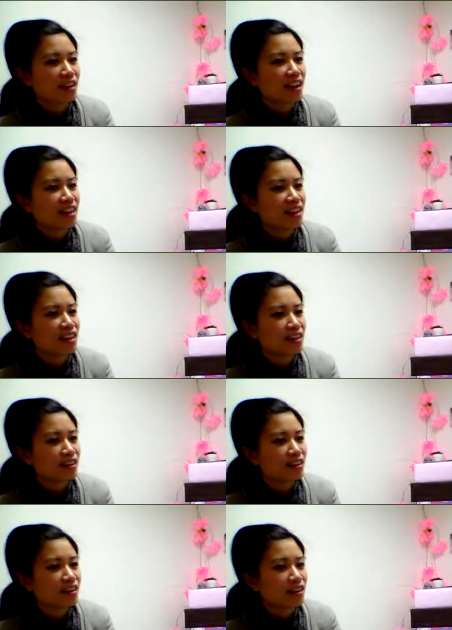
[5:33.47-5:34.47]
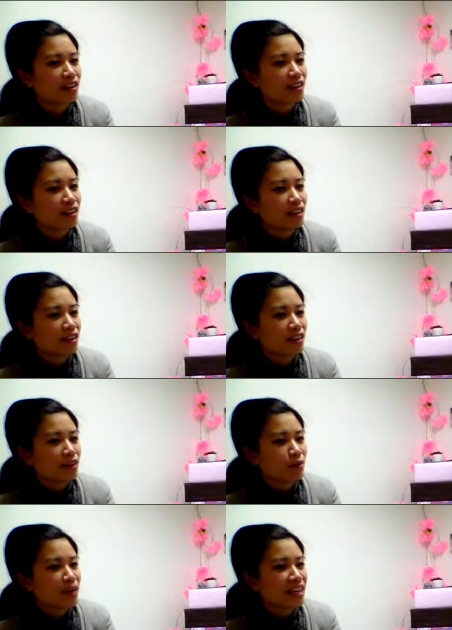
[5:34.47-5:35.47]
I think
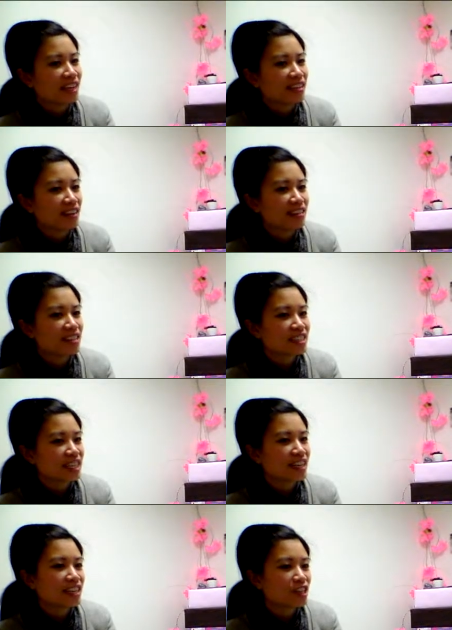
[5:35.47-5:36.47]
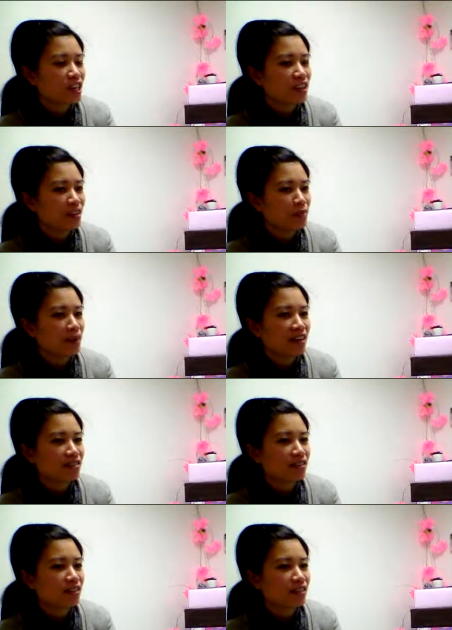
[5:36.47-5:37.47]
we can understand each other, but
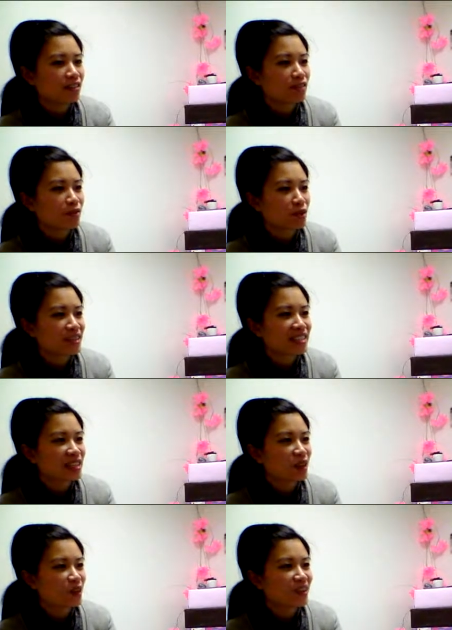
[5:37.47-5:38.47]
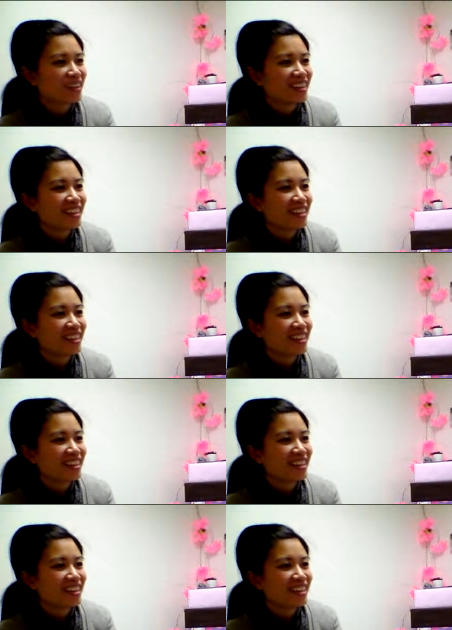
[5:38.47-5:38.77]
very slow.